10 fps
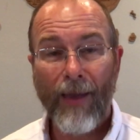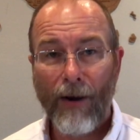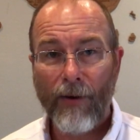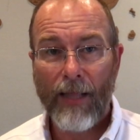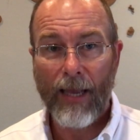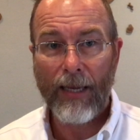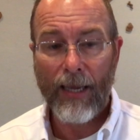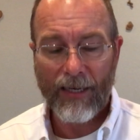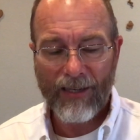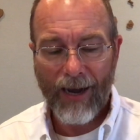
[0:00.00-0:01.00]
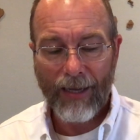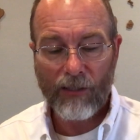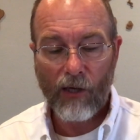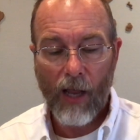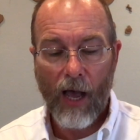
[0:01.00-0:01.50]
May I read that again?
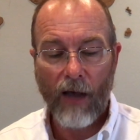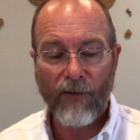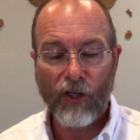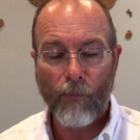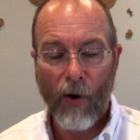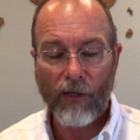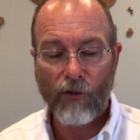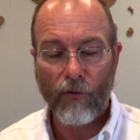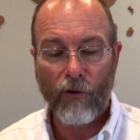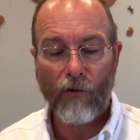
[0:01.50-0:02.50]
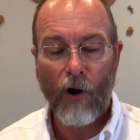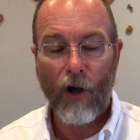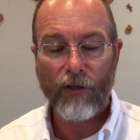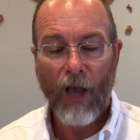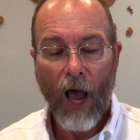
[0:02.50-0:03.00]
God's love expressed on the
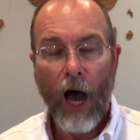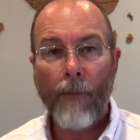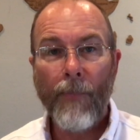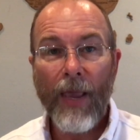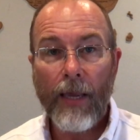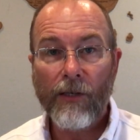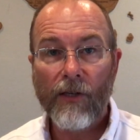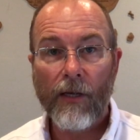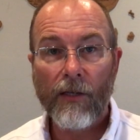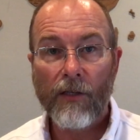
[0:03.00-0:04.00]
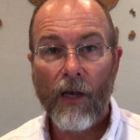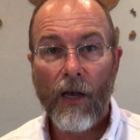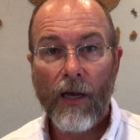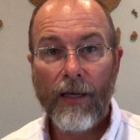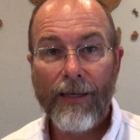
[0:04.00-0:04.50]
cross appeases
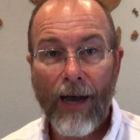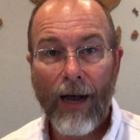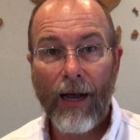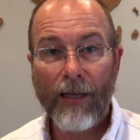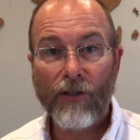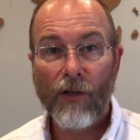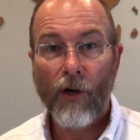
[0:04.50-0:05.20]
God's